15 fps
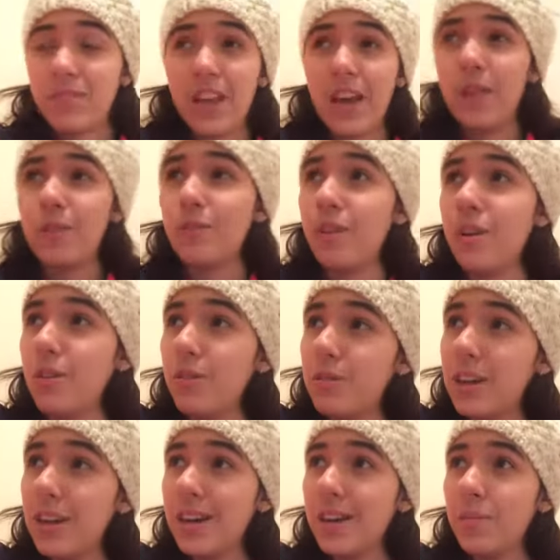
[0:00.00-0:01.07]
I don't
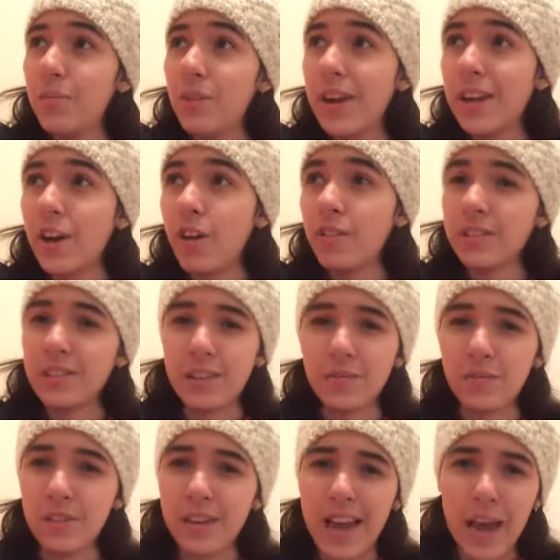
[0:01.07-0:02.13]
know, prank calling
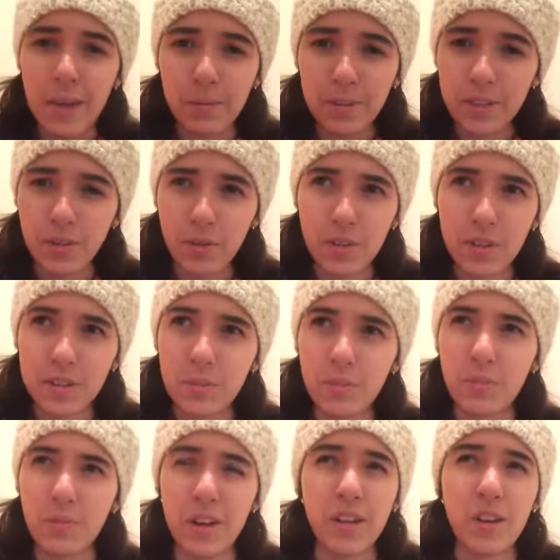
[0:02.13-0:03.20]
different Apple stores,
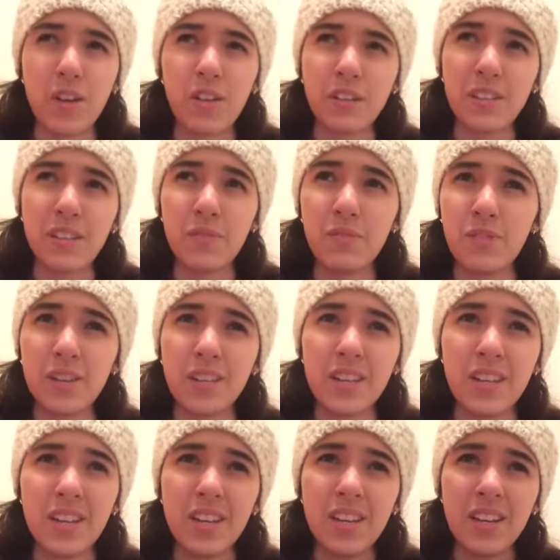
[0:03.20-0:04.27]
prank calling
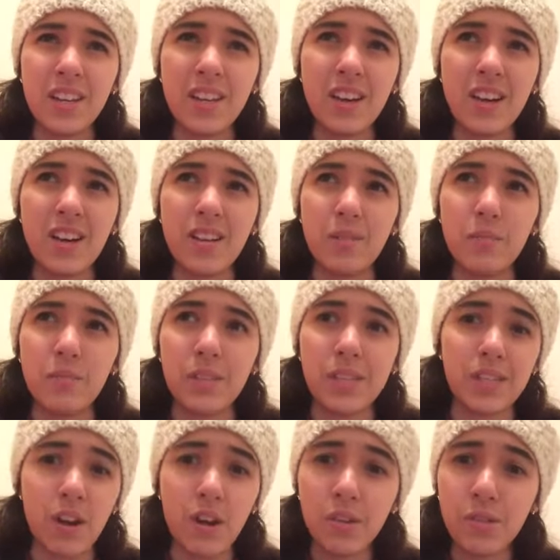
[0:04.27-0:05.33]
different
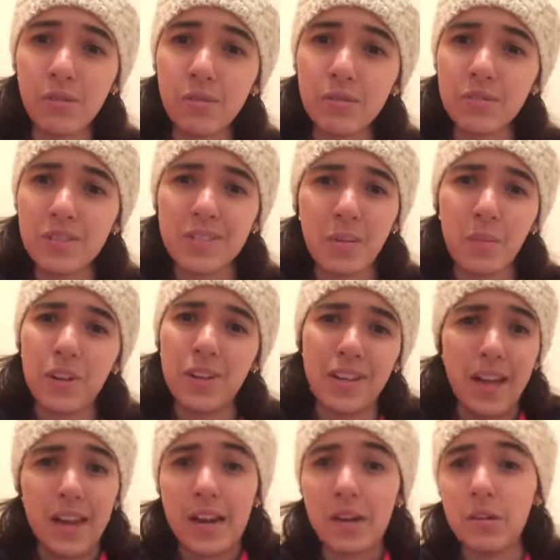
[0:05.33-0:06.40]
McDonald's, something,
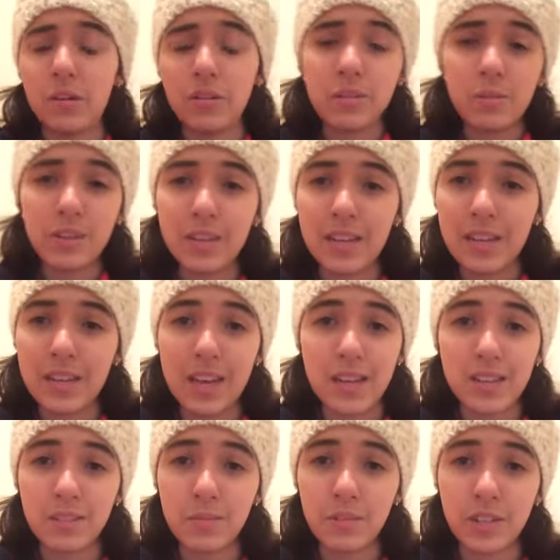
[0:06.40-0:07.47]
I don't know, something like
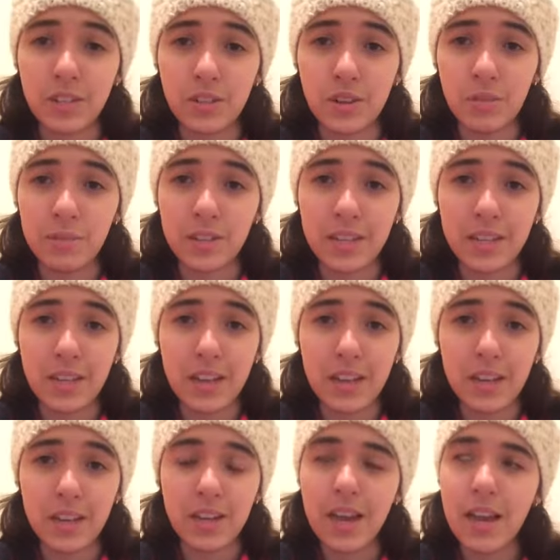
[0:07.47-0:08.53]
that, something dope like
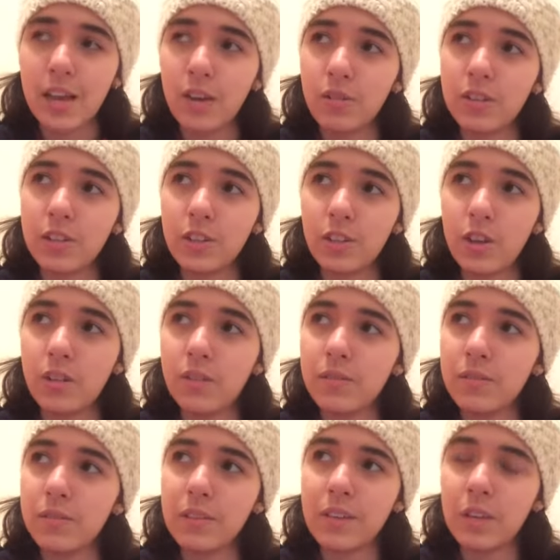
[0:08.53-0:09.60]
that. And I already thought of
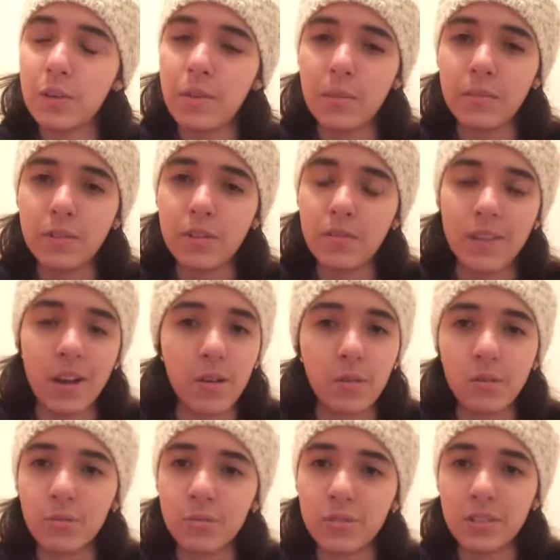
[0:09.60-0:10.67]
a video by myself. How
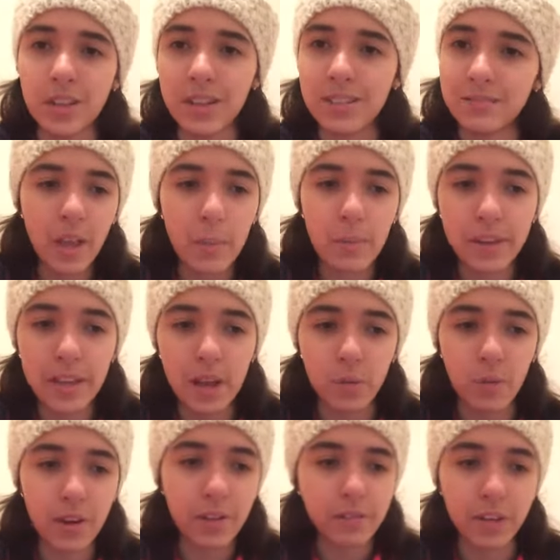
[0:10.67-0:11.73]
cool is that? But yeah,
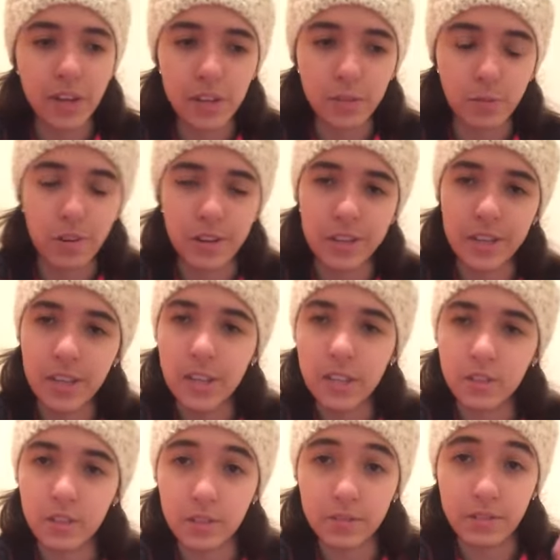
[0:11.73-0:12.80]
whatever you guys want,
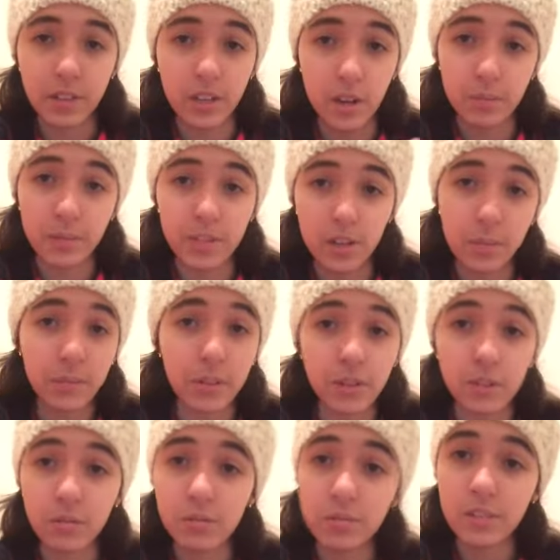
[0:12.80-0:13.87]
just leave in the comments down
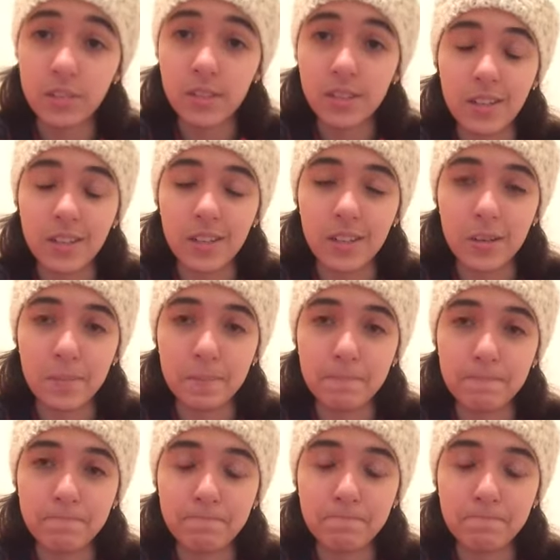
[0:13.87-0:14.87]
below. And